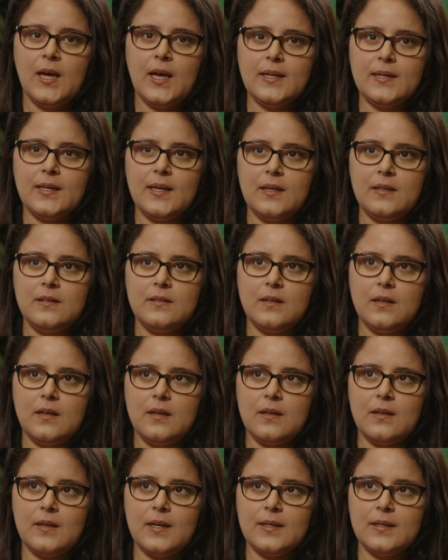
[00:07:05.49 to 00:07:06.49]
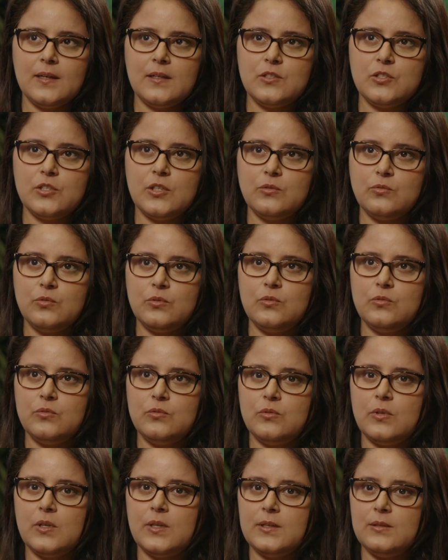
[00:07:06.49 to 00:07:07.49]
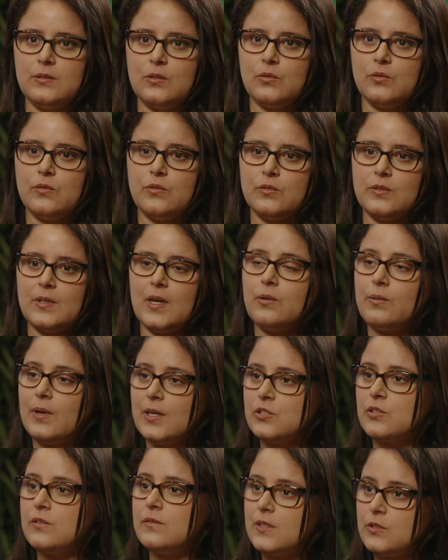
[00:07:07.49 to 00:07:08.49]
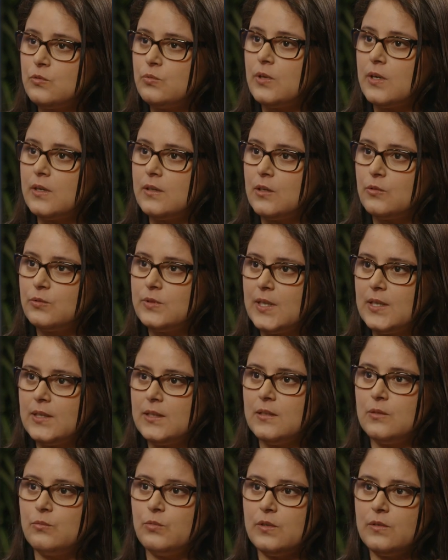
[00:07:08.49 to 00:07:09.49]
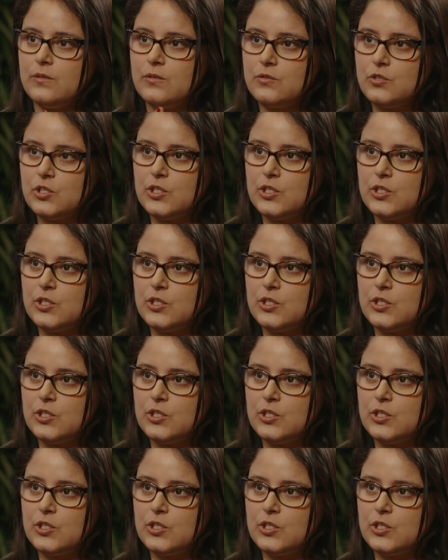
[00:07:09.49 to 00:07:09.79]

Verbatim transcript: I can share to you, you know, the direction that we are now taking with the